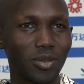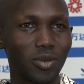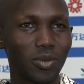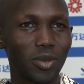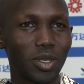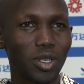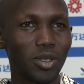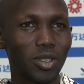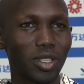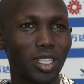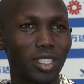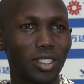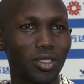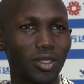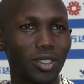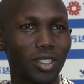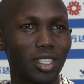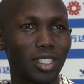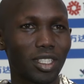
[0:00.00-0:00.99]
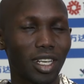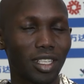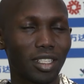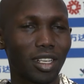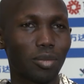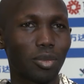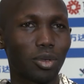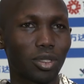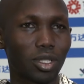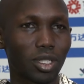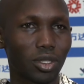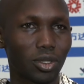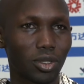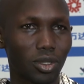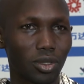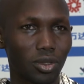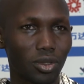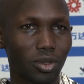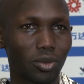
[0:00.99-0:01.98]
we know that all these guys have
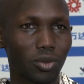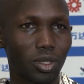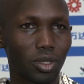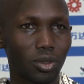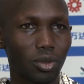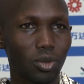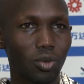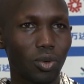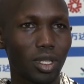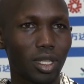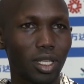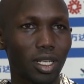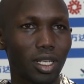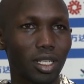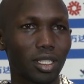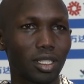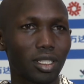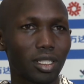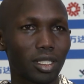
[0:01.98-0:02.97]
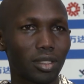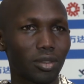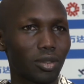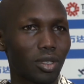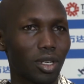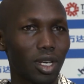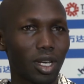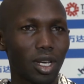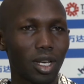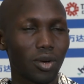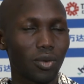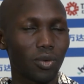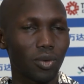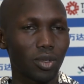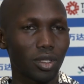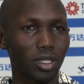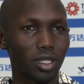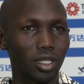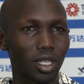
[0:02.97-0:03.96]
potential. So with good weather and
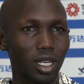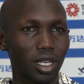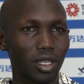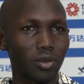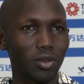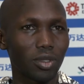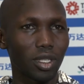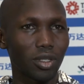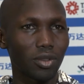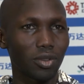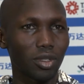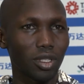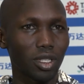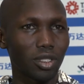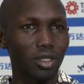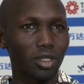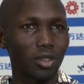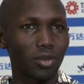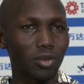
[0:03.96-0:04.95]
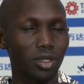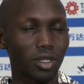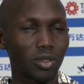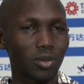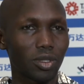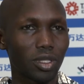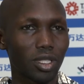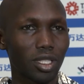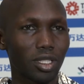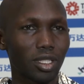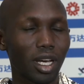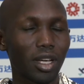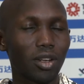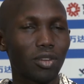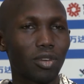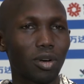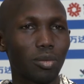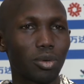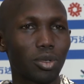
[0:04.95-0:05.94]
with this kind
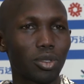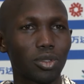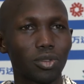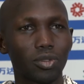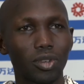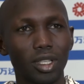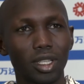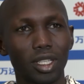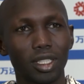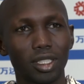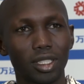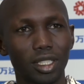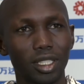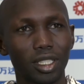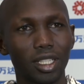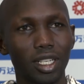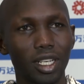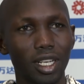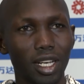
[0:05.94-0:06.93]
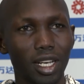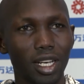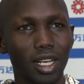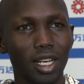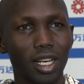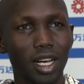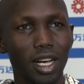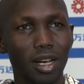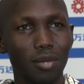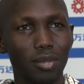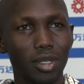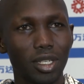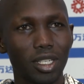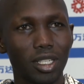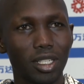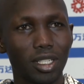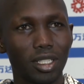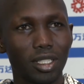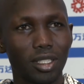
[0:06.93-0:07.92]
of approach, you find that I'm
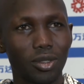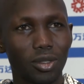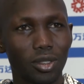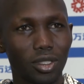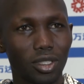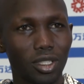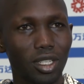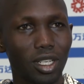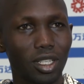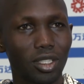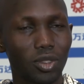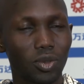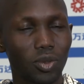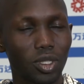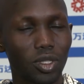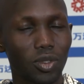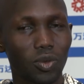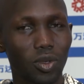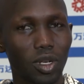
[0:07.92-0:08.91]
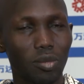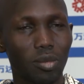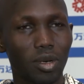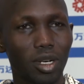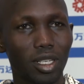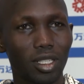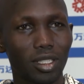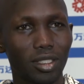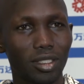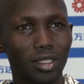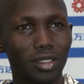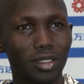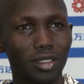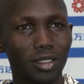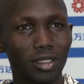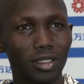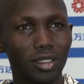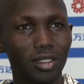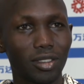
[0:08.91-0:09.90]
really seeing a situation whereby
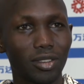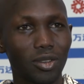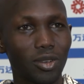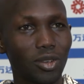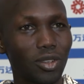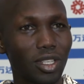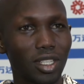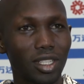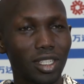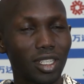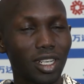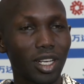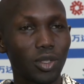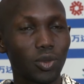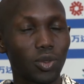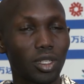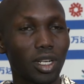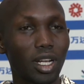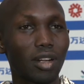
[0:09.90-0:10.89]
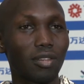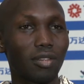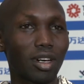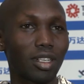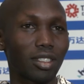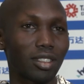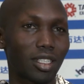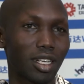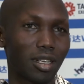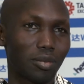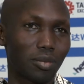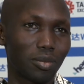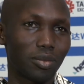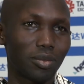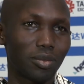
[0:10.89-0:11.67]
all the 3 guys will run a fast time.